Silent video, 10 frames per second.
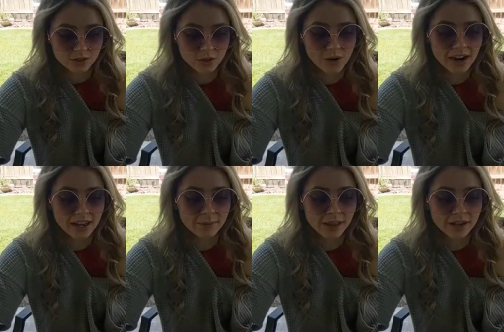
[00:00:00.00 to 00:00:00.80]
So
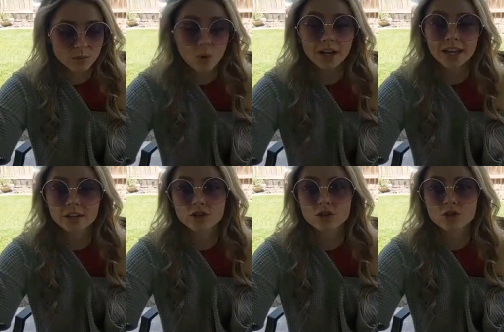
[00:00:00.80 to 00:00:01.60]
I am like one
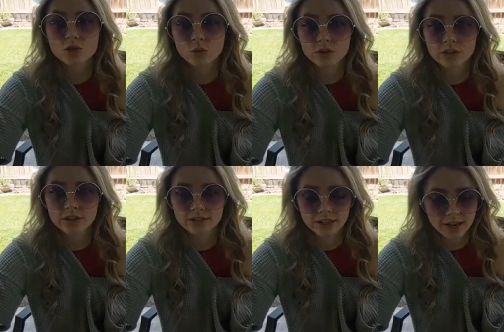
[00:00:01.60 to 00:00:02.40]
inch
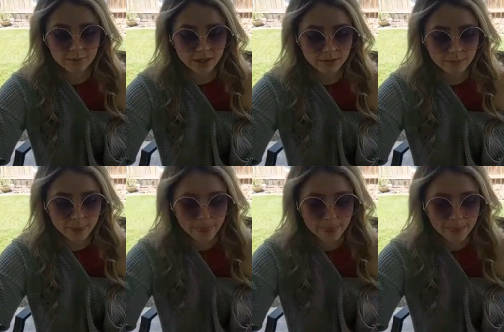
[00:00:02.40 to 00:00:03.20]
shorter than Emma.
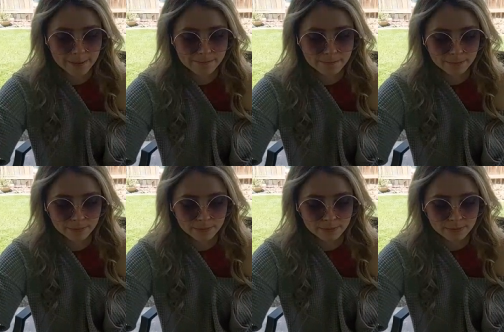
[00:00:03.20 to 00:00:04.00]

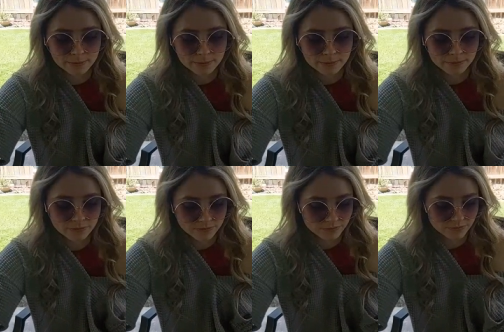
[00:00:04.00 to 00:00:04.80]
I'm tall.
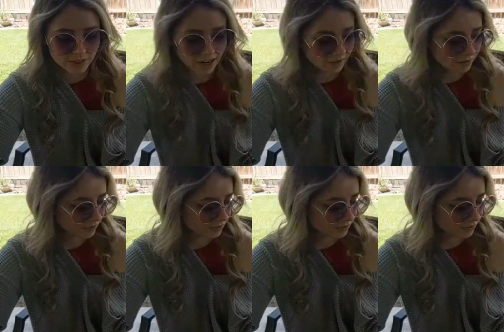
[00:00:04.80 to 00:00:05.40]
Yeah.